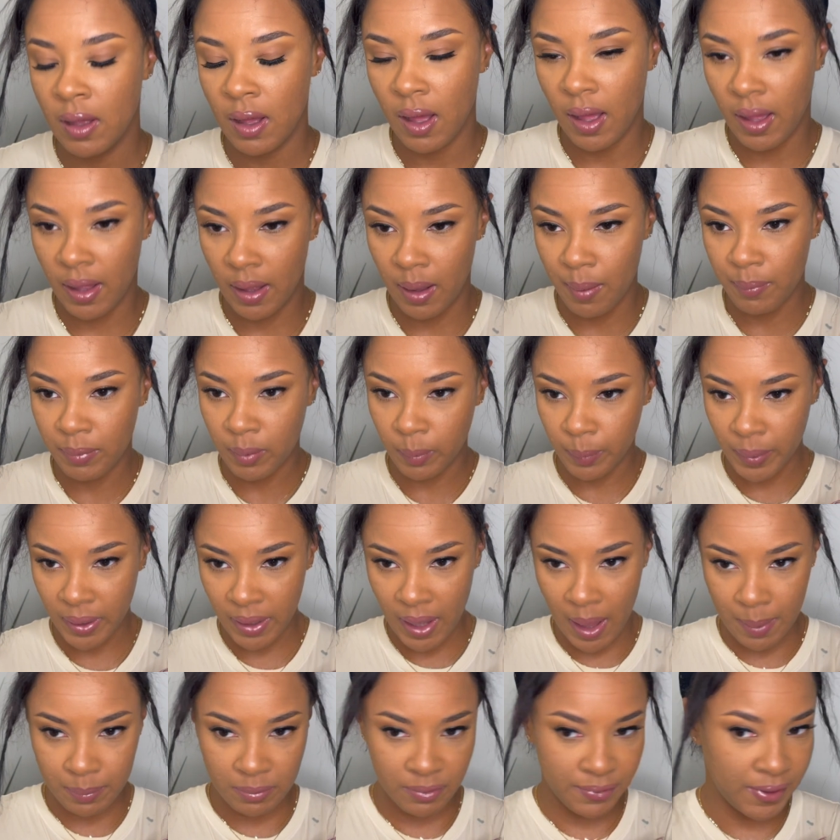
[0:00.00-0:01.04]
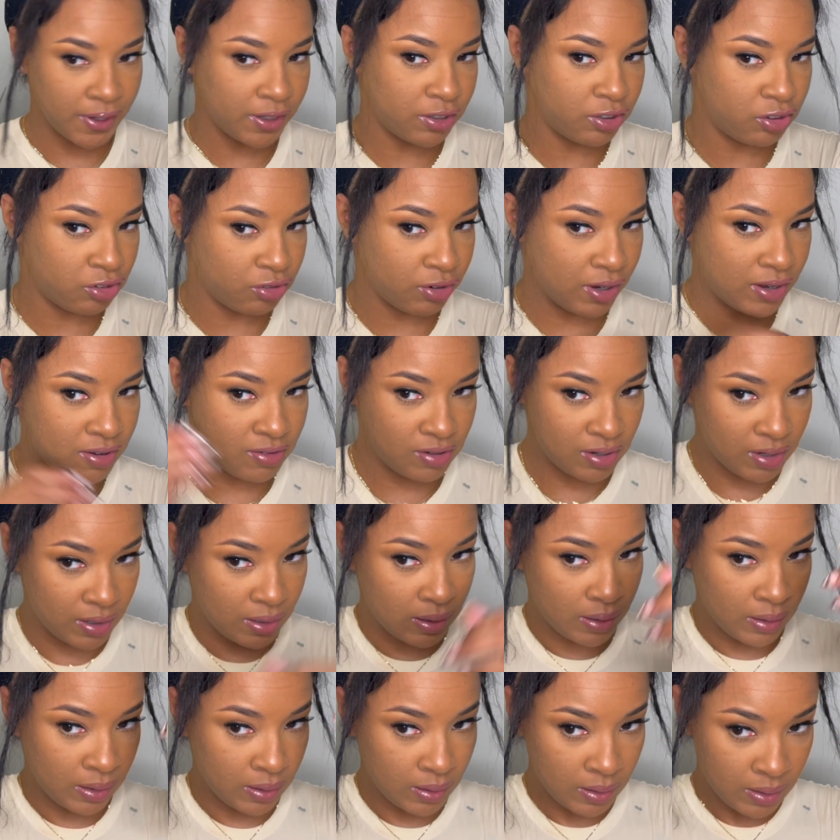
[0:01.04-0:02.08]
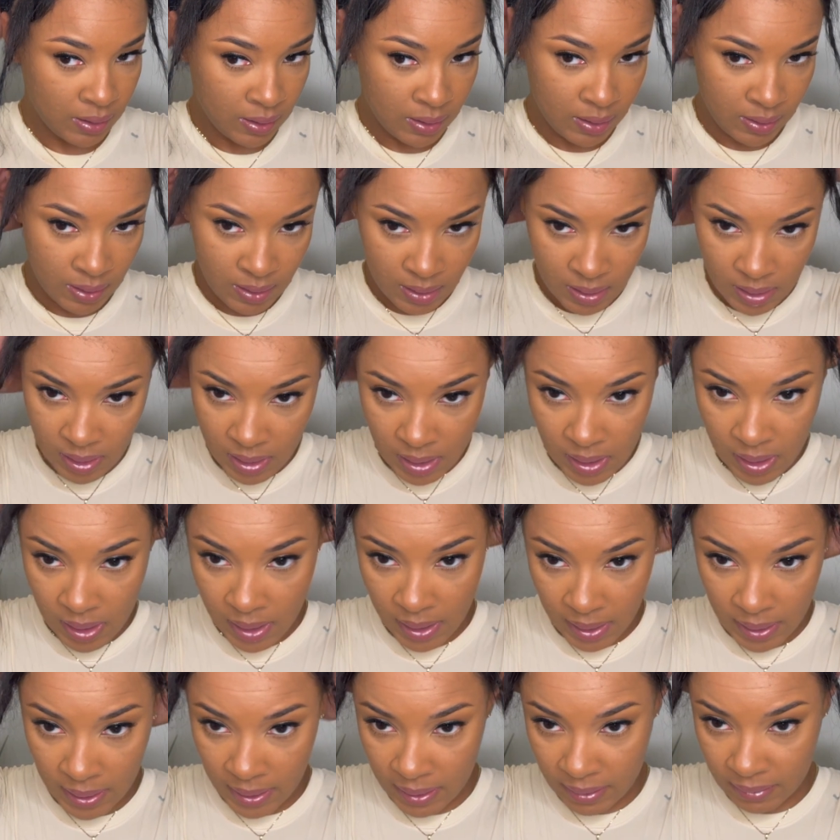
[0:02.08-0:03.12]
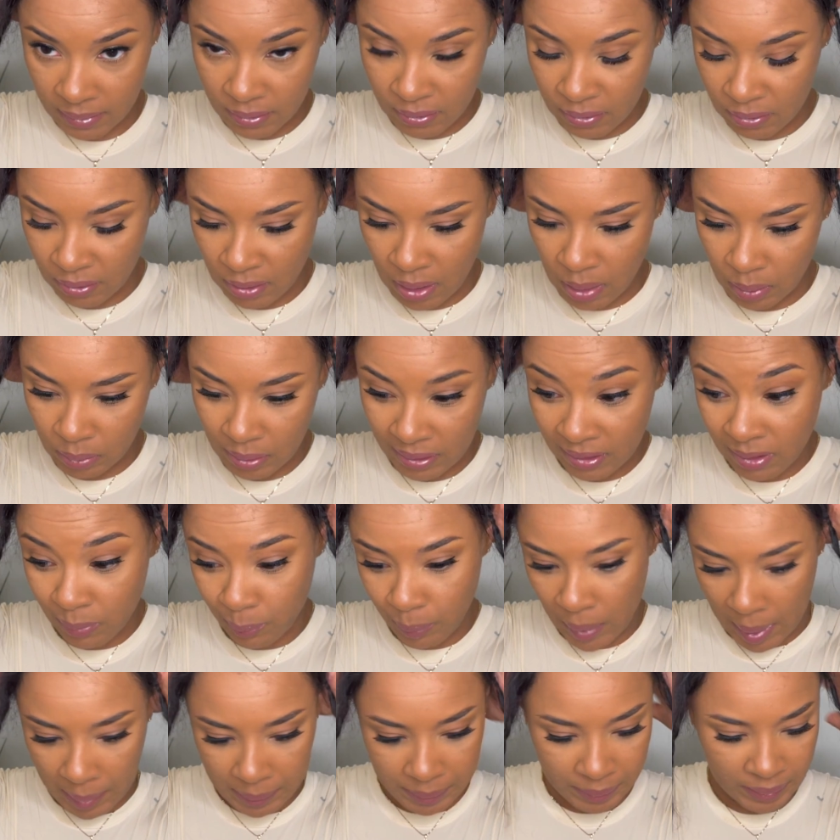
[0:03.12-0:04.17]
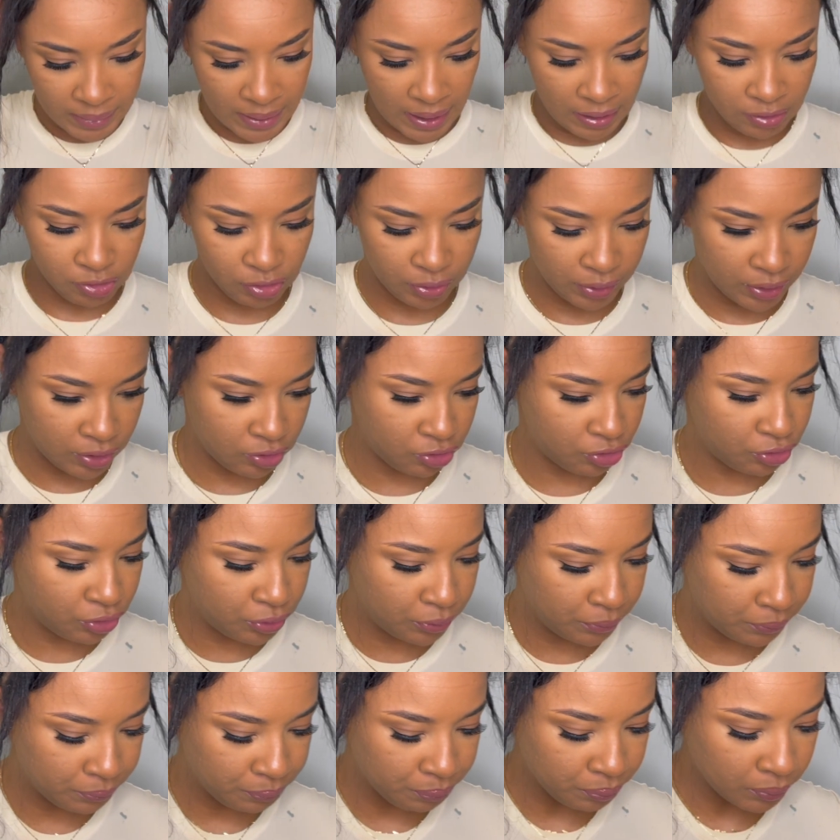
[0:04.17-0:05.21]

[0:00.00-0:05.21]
The wig cap's very stretchy, and so that's probably not your issue.